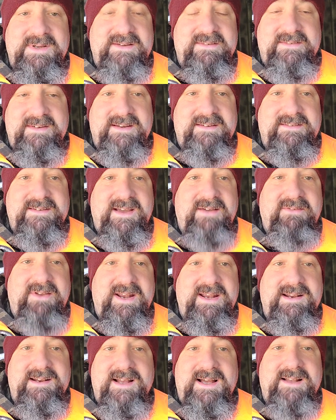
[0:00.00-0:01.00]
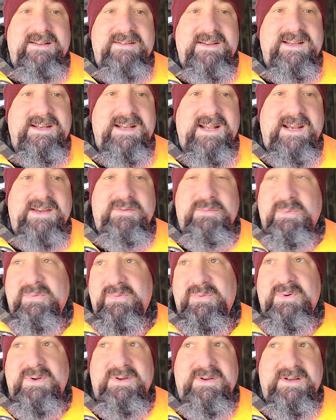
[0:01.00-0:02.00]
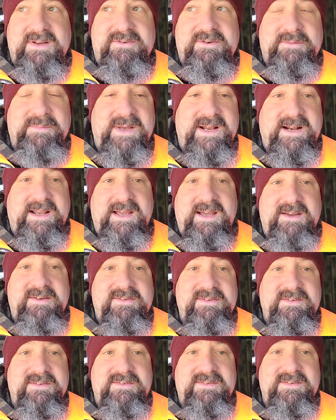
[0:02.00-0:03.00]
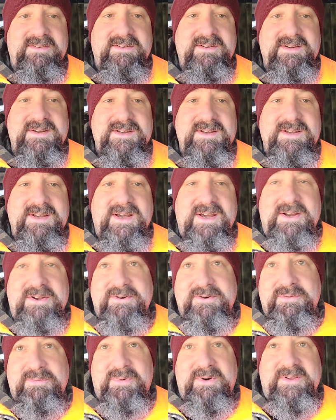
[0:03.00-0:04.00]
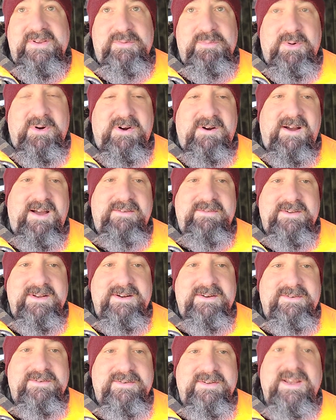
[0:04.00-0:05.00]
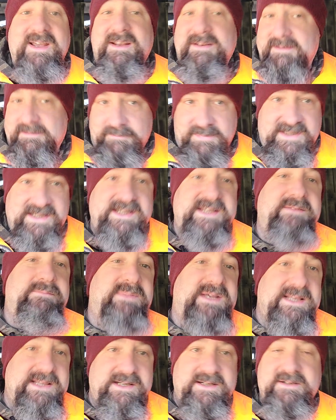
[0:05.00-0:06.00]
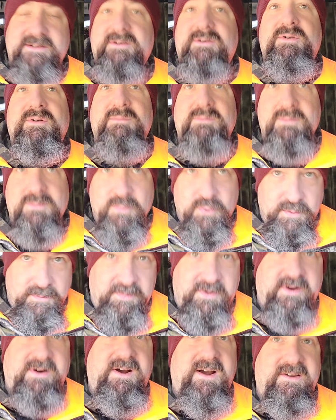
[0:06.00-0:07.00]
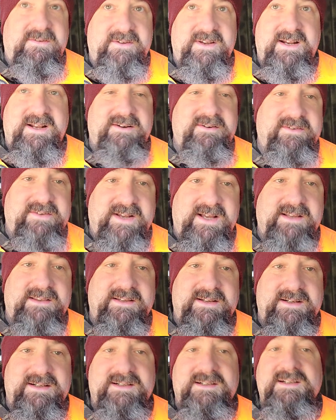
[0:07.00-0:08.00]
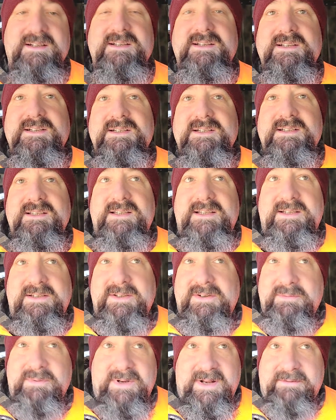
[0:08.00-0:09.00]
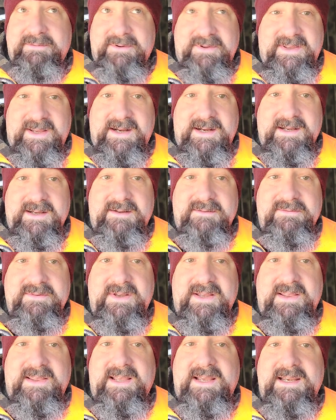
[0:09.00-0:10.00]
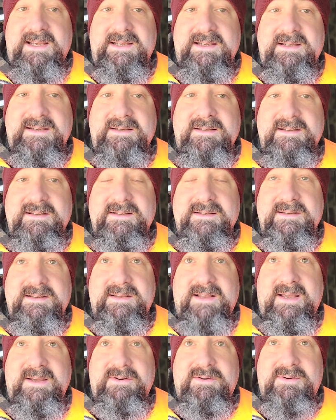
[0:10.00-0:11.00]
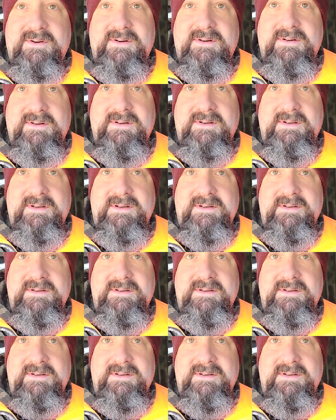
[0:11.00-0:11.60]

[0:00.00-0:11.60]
6, 7, 8, 9, 10 days before you can get your medications, and you're one of these procrastinators, and believe me, there are more procrastinators out there than you would ever think of, and they are